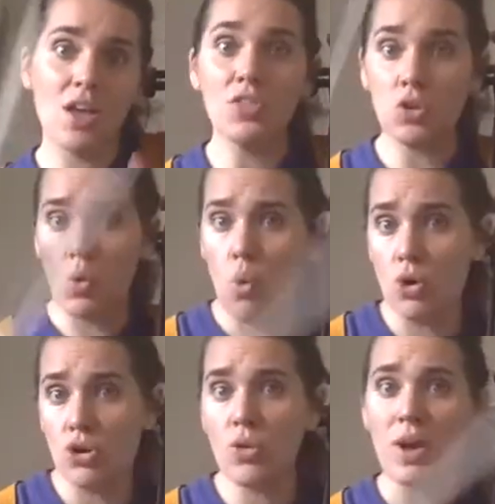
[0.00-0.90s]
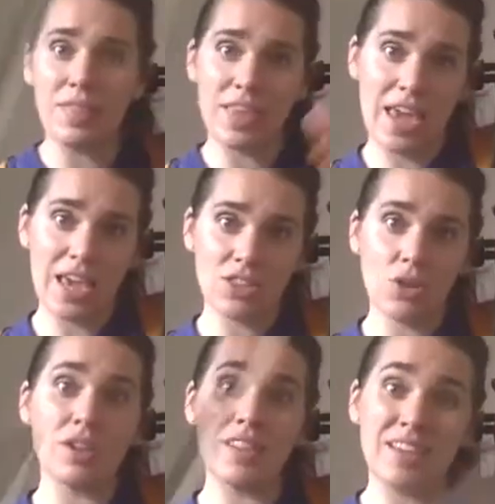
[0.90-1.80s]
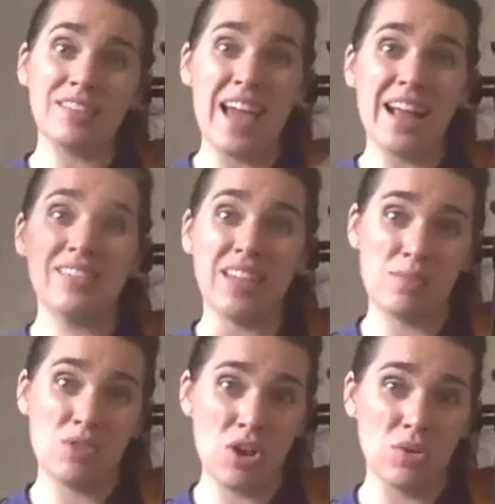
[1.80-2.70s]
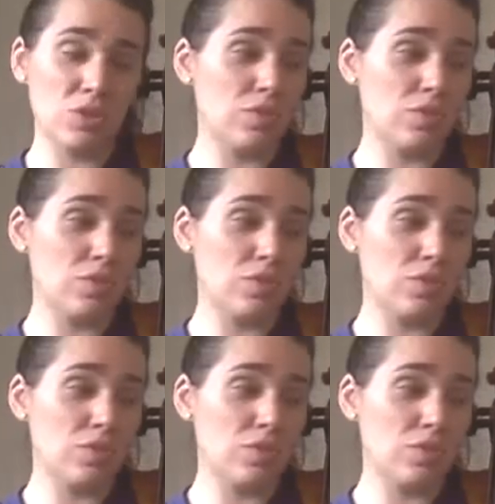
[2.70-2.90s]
the quarter note and the eighth note are the exact same note.